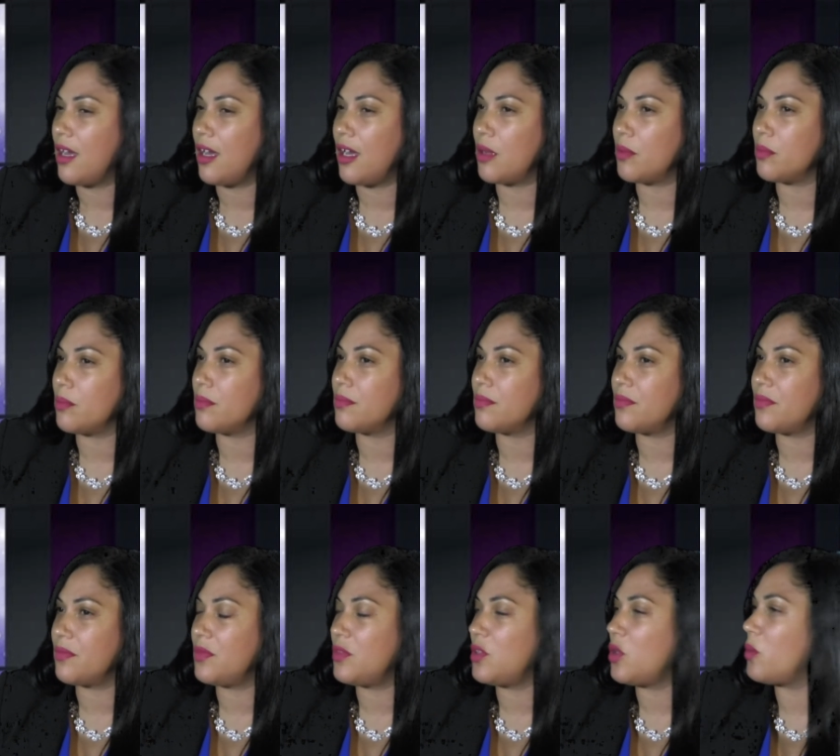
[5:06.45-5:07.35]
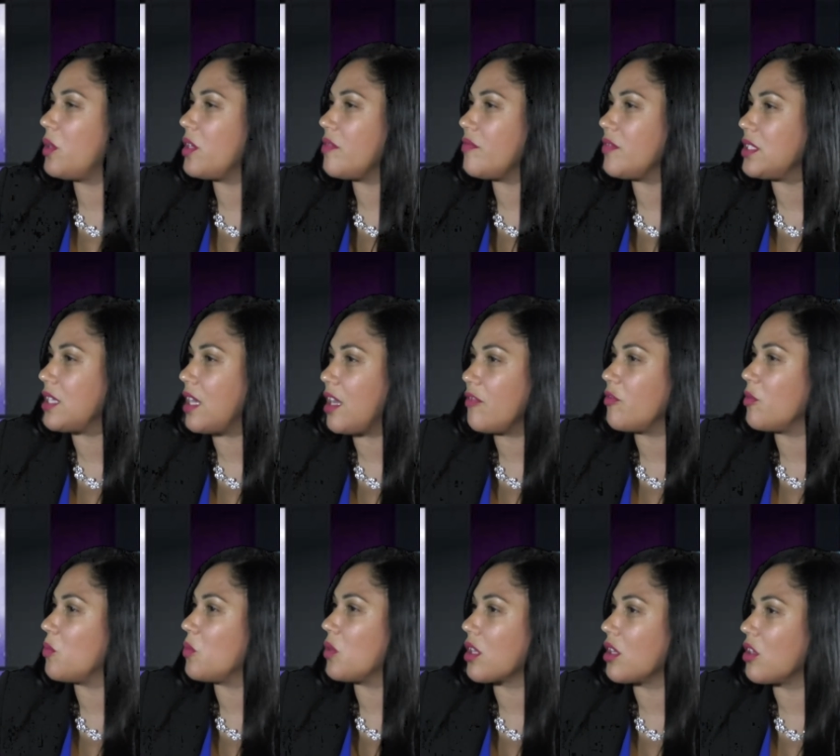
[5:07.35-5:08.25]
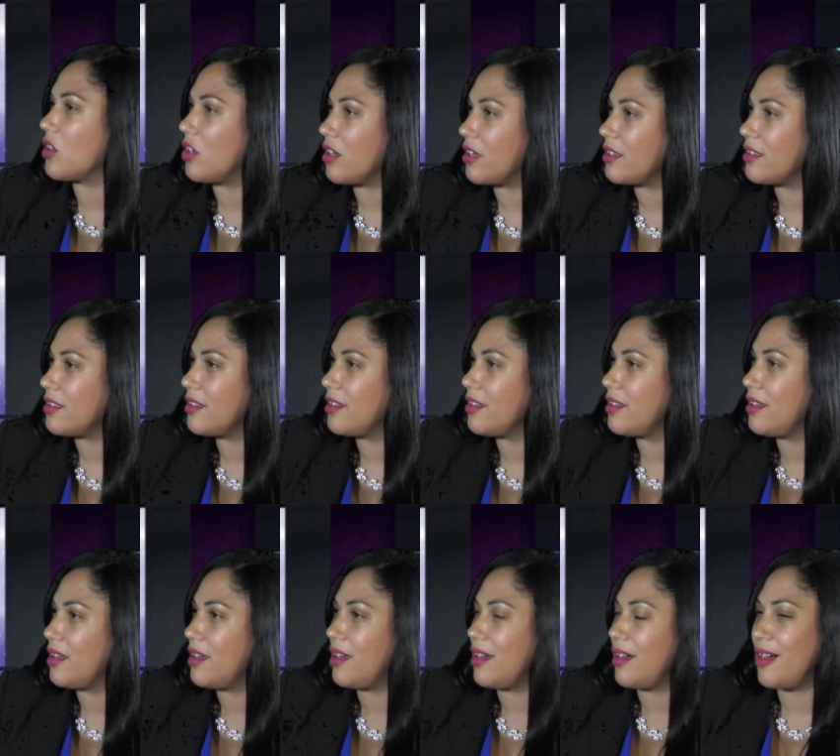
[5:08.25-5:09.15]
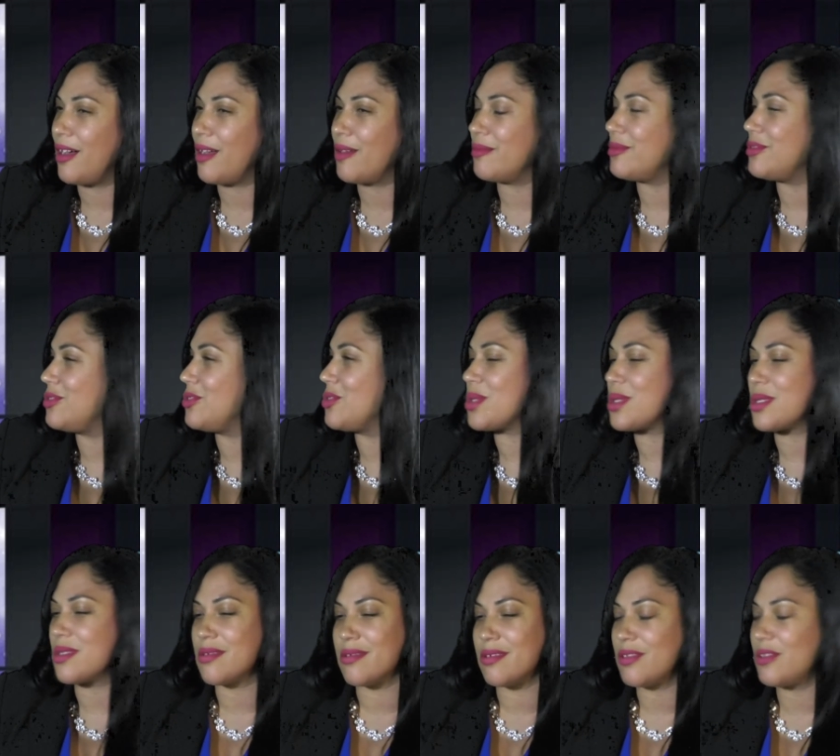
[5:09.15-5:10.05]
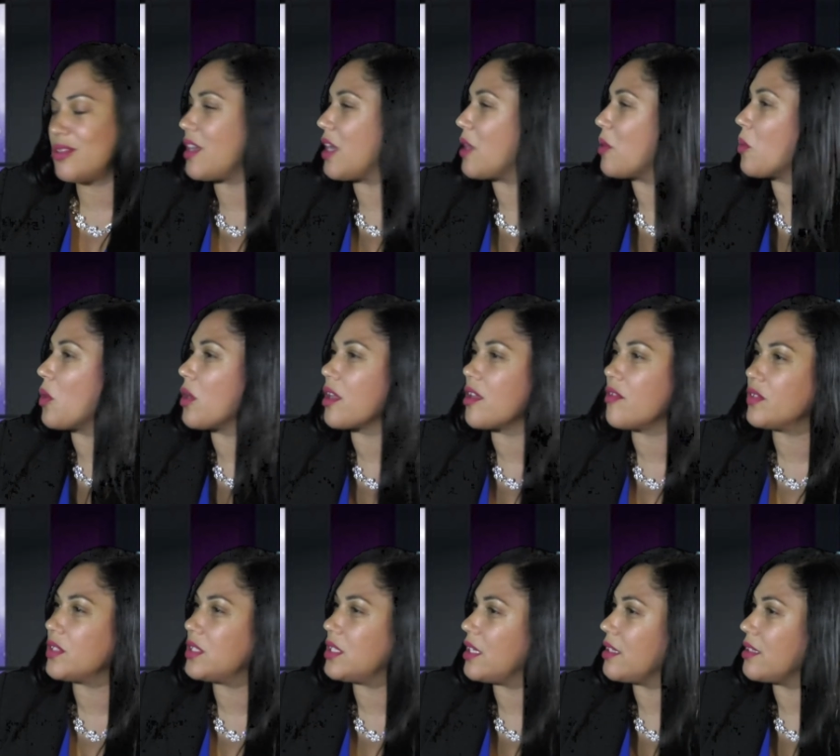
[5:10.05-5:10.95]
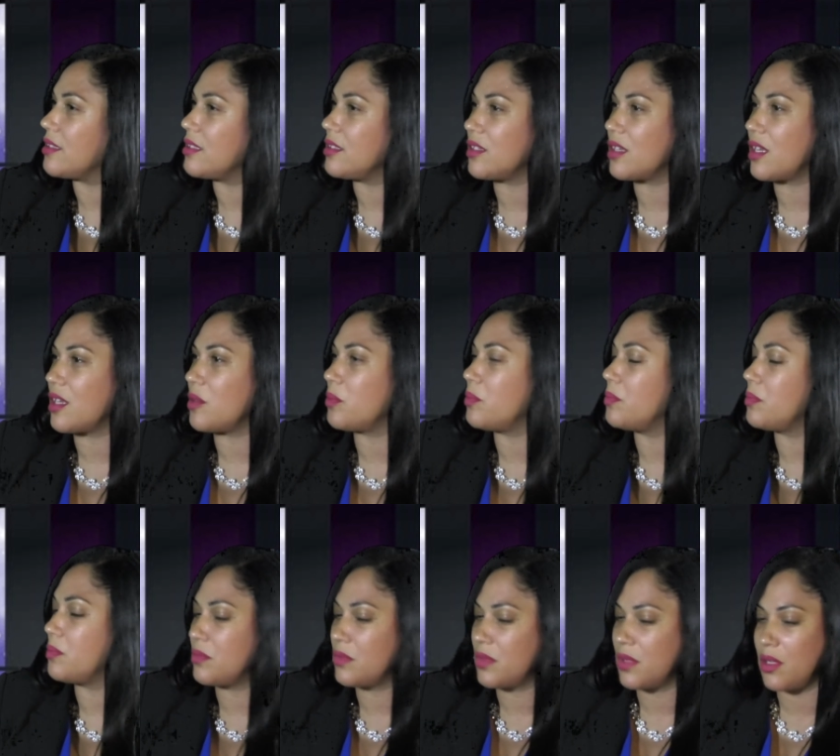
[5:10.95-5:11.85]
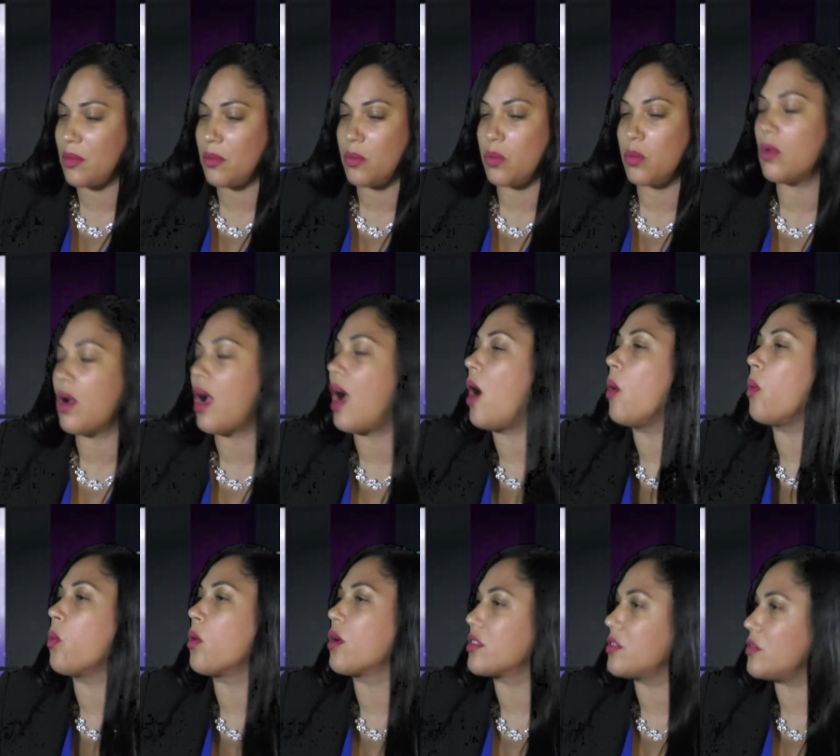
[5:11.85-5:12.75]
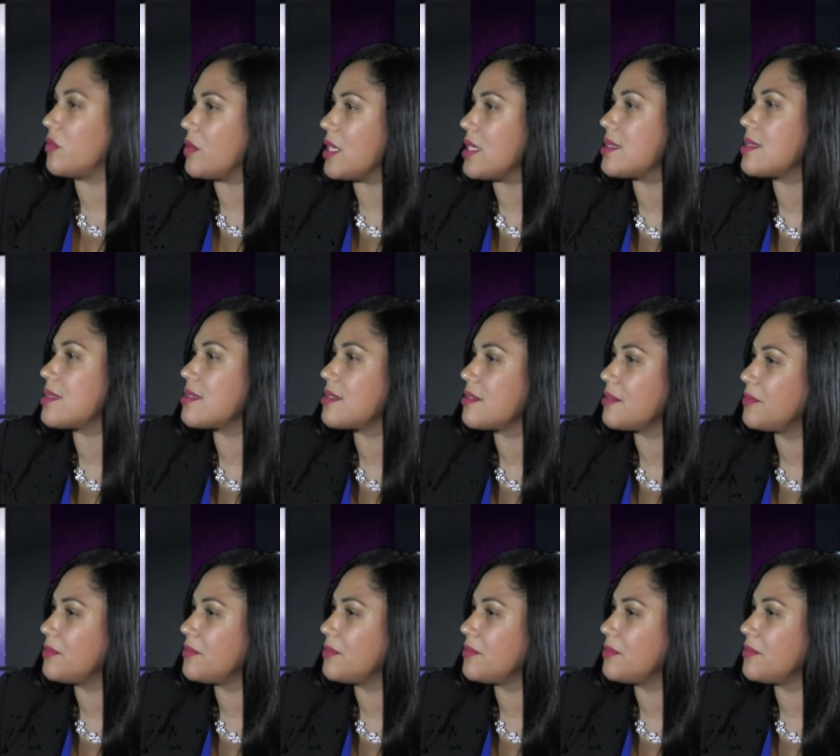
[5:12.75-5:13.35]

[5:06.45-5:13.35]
Um, no one ever died from working hard. Uh, you just you got to work every day. You got to outwork the rest.